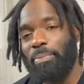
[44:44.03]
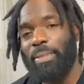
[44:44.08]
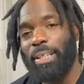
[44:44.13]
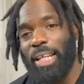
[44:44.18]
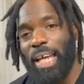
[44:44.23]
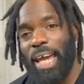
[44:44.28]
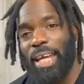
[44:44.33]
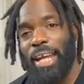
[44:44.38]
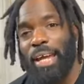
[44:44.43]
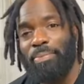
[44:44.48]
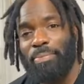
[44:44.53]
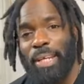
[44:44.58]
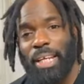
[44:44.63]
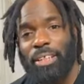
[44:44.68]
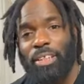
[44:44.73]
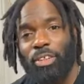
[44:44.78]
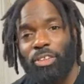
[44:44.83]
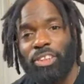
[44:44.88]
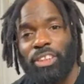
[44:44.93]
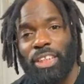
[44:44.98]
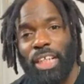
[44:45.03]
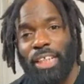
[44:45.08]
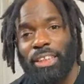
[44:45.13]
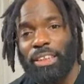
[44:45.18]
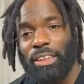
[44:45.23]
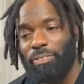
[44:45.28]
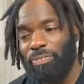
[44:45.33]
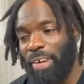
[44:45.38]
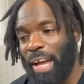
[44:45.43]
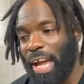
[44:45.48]
I'm glad I made those
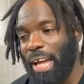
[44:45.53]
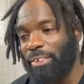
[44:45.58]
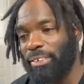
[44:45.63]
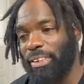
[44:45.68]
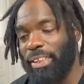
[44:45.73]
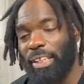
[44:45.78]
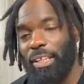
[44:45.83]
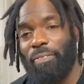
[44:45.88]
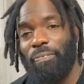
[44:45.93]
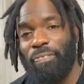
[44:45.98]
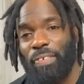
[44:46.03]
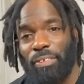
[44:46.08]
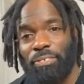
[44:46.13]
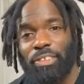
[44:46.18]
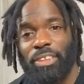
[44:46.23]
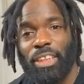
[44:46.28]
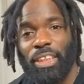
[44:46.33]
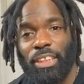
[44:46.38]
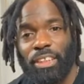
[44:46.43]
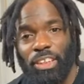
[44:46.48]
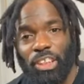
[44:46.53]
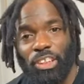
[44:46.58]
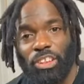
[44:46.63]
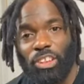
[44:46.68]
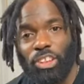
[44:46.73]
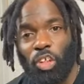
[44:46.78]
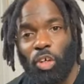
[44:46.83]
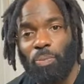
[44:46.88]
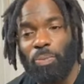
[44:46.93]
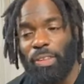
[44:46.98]
changes 5, 10, 15
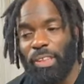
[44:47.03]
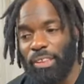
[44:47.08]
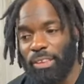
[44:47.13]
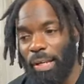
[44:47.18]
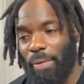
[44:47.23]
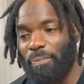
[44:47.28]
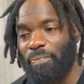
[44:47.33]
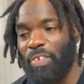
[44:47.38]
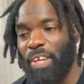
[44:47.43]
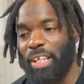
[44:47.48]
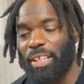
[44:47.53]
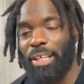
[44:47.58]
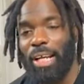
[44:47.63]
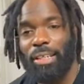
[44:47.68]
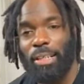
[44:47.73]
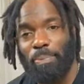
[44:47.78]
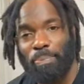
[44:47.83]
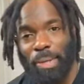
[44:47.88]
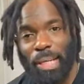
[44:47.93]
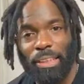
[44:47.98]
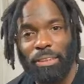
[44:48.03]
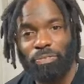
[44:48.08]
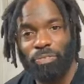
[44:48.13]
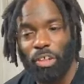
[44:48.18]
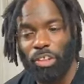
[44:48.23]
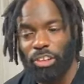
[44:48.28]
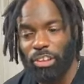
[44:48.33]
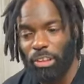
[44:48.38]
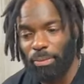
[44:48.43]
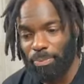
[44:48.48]
years ago because I'm feeling like the
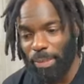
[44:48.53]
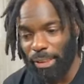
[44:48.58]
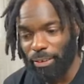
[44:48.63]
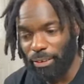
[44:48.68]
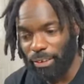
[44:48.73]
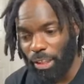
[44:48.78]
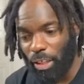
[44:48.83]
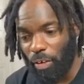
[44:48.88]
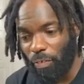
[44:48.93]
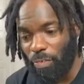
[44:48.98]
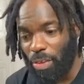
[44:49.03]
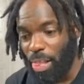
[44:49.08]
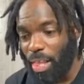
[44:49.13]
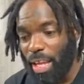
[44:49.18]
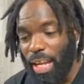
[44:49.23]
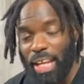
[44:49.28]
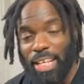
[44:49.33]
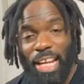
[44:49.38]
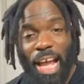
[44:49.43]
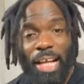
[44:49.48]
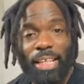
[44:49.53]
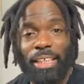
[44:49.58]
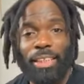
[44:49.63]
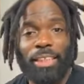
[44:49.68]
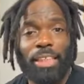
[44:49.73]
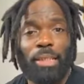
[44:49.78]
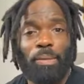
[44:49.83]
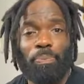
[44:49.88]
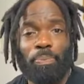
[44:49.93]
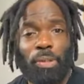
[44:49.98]
best version of myself and I
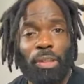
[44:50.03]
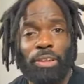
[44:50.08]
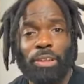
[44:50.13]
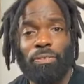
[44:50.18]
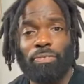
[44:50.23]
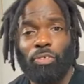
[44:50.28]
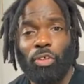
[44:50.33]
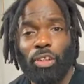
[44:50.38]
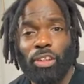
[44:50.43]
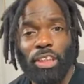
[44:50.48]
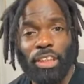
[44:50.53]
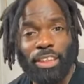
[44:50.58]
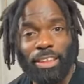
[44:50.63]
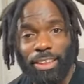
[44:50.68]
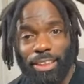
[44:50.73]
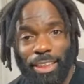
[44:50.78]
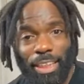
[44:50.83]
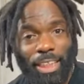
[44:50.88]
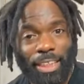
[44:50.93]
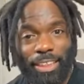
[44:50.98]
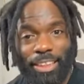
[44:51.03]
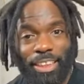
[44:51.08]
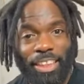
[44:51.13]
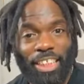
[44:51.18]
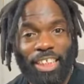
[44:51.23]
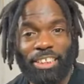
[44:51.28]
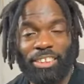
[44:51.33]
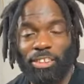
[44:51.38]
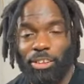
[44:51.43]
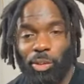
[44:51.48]
can keep pushing for another 10
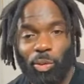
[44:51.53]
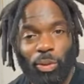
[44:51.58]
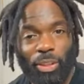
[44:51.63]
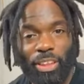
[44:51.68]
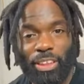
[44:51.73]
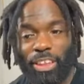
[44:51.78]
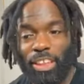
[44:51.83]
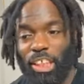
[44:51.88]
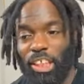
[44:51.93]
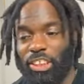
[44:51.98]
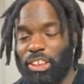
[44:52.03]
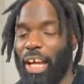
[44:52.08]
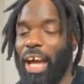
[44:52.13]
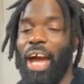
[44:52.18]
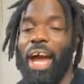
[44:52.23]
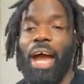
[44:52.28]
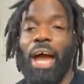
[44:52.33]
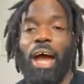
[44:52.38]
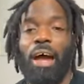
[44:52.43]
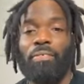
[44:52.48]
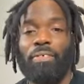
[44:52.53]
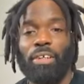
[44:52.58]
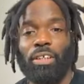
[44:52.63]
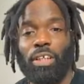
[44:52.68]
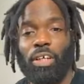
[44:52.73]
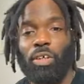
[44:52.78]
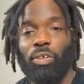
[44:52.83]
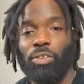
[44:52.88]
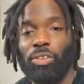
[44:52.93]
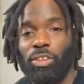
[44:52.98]
years or 20 years. I have
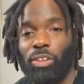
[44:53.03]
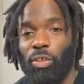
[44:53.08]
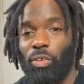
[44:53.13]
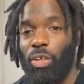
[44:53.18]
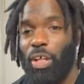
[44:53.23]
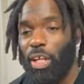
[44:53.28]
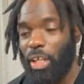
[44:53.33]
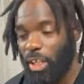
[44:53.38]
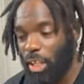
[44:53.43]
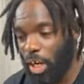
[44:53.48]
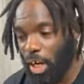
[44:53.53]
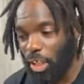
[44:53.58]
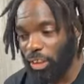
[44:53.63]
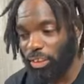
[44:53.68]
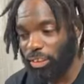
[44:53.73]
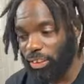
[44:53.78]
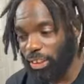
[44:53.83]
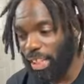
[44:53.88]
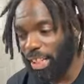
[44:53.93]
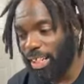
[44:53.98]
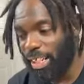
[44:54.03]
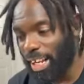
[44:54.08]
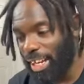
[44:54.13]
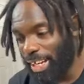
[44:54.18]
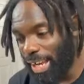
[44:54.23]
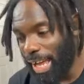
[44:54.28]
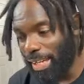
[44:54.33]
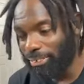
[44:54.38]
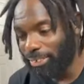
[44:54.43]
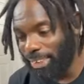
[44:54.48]
alone. So understanding
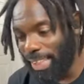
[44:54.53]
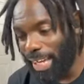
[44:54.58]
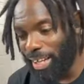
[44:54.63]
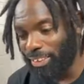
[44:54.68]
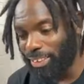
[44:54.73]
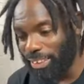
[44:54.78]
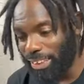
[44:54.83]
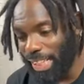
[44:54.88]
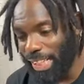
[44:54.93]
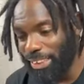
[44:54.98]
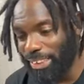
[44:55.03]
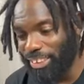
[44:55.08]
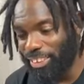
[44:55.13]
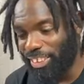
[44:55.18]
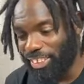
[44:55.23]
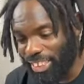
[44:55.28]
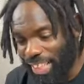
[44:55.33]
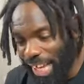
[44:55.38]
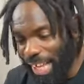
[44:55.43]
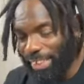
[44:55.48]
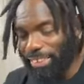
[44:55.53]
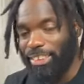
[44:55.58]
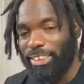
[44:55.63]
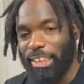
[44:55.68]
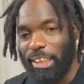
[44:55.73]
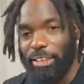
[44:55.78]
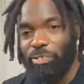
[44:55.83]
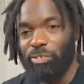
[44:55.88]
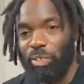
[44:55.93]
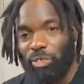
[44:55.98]
that lifestyle changes are
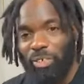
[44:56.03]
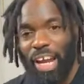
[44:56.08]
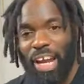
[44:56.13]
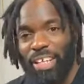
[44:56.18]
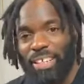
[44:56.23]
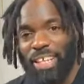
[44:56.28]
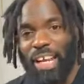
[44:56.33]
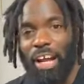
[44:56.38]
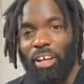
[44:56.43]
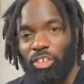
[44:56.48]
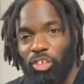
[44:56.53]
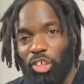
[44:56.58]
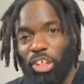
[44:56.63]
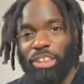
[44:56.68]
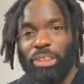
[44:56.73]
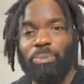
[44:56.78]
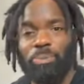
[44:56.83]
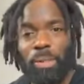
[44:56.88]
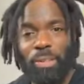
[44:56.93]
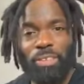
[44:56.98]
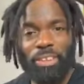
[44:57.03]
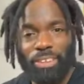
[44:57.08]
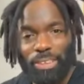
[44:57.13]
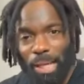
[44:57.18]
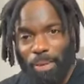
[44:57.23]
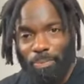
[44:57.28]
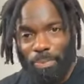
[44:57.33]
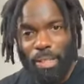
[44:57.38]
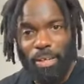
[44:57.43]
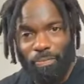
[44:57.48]
not just for right now. You
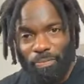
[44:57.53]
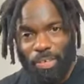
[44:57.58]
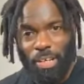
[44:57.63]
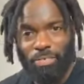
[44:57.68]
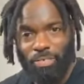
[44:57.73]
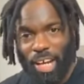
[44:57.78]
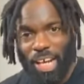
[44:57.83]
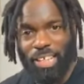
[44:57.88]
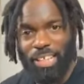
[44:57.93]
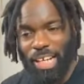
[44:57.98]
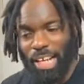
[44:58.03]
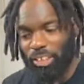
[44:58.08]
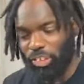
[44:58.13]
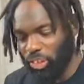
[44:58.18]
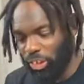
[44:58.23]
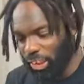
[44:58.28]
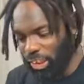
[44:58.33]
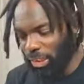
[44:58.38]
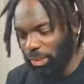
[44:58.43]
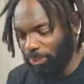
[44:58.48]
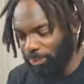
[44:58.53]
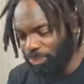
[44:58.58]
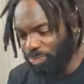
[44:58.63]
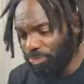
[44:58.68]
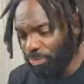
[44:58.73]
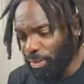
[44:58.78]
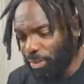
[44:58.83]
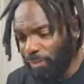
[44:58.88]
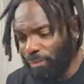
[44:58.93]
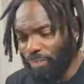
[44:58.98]
experience that benefit right now. You see
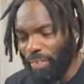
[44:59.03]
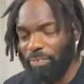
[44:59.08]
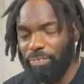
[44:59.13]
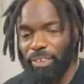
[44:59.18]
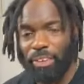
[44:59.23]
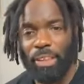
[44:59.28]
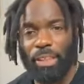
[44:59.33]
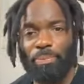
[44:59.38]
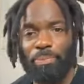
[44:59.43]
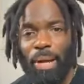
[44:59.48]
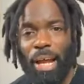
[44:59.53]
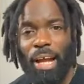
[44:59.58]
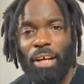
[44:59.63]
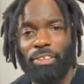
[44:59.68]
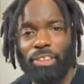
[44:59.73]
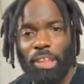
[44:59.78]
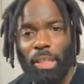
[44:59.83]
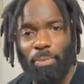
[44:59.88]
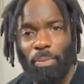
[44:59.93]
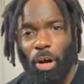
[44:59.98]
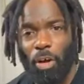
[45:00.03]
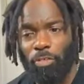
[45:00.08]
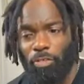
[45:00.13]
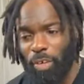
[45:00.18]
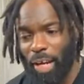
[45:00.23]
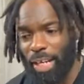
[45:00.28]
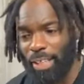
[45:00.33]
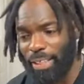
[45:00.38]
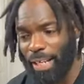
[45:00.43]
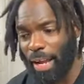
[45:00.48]
them 15 pounds come
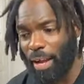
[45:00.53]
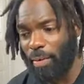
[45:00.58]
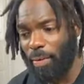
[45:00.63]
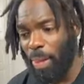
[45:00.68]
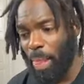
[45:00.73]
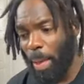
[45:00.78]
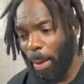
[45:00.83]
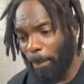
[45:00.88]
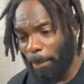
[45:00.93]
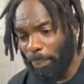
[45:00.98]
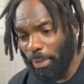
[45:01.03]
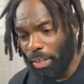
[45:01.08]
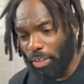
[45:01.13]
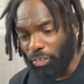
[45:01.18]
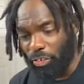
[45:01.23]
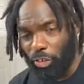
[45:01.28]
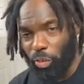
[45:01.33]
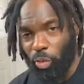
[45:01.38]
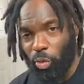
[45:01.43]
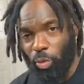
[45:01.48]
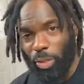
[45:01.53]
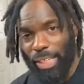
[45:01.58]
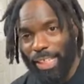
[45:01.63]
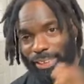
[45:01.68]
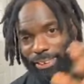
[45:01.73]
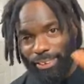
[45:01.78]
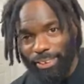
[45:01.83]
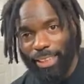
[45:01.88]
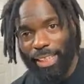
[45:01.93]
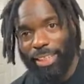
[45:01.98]
off right now, but you
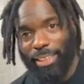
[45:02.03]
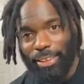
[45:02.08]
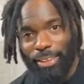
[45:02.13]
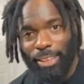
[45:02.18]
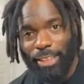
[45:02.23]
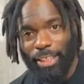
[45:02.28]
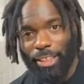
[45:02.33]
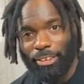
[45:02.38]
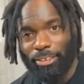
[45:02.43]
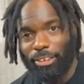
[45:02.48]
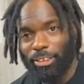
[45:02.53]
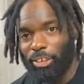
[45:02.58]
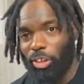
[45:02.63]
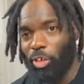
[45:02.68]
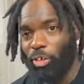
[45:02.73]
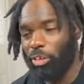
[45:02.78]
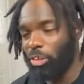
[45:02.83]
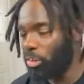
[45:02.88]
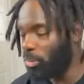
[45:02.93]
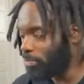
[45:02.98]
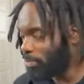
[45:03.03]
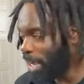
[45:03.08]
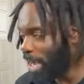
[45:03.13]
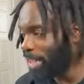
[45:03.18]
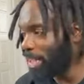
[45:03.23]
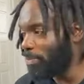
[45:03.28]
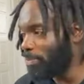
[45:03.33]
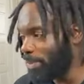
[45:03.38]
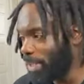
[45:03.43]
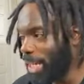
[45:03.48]
in 10 years is going to look
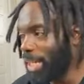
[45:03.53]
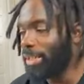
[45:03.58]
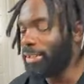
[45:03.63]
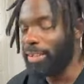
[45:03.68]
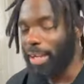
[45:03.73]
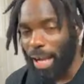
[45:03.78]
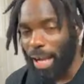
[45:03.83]
back and be